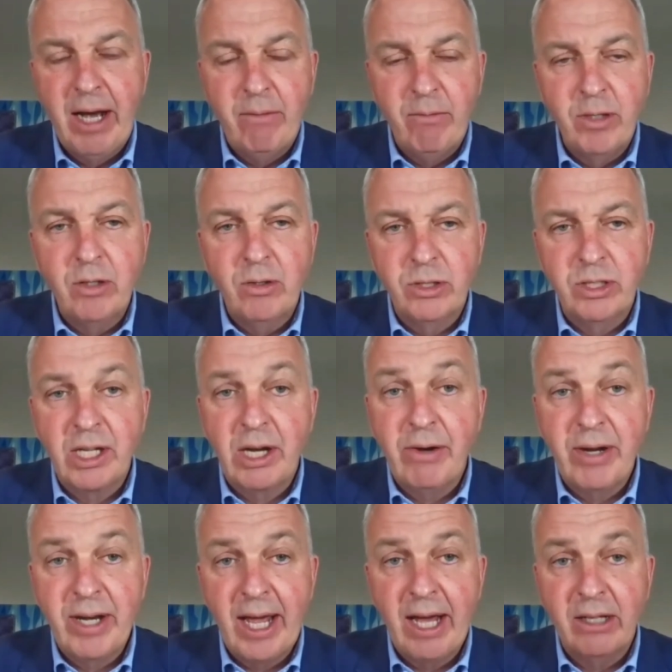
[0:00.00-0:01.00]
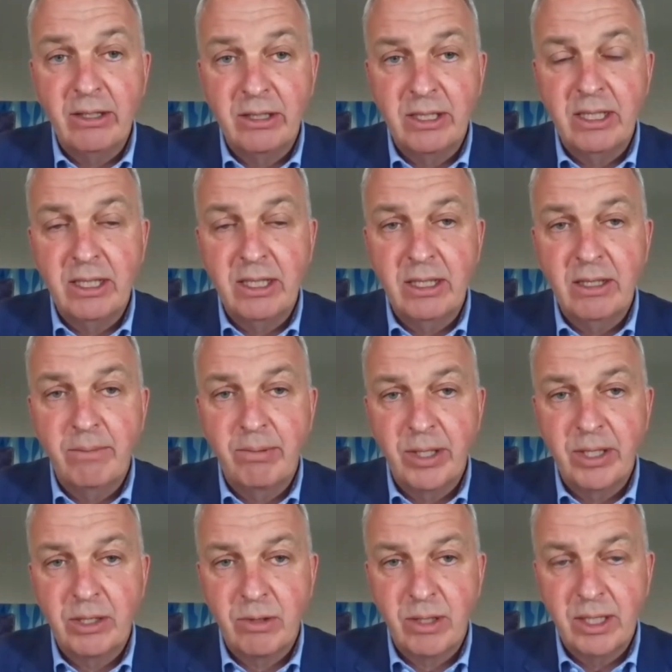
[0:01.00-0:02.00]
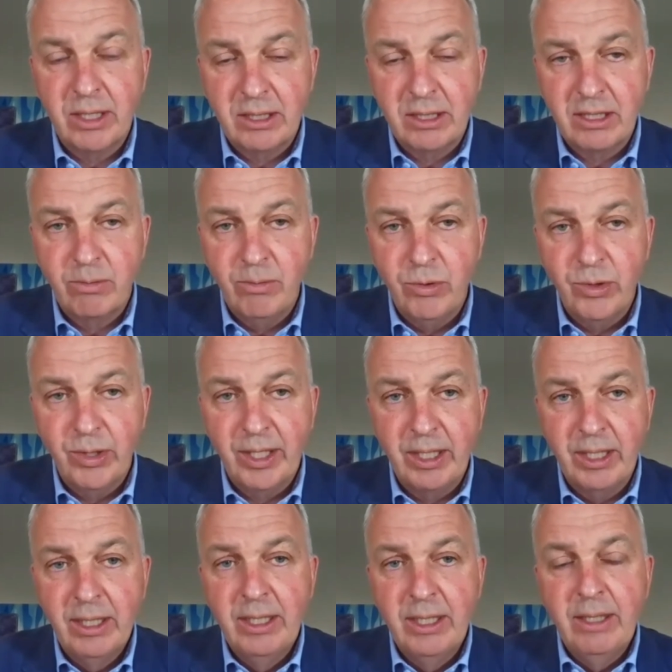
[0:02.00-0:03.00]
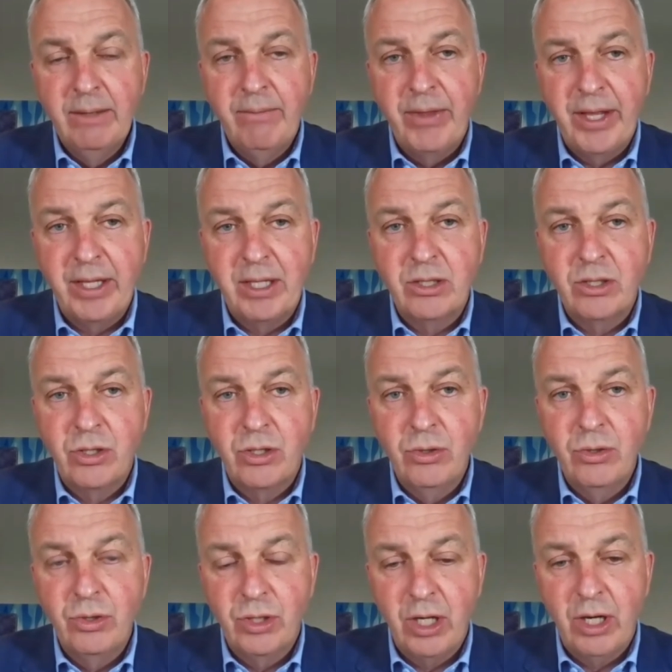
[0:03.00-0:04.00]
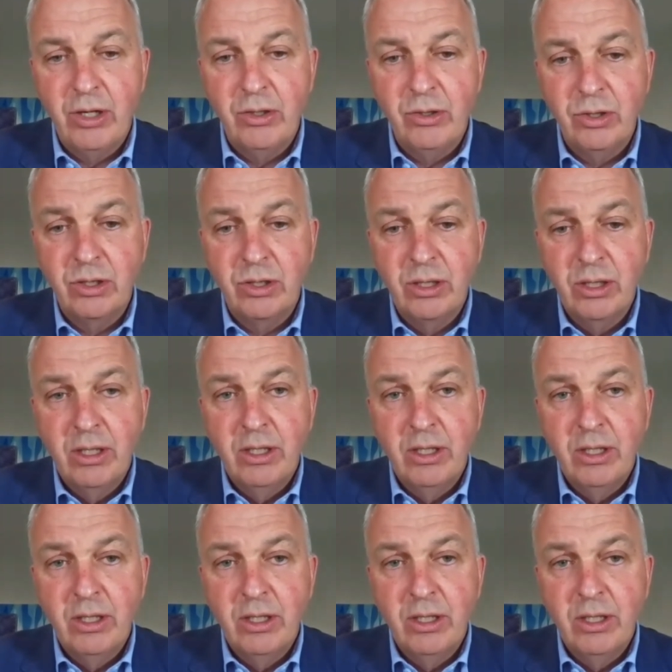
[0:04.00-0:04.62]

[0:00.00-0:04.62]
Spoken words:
We also announced in the press release this morning that there's 2 zones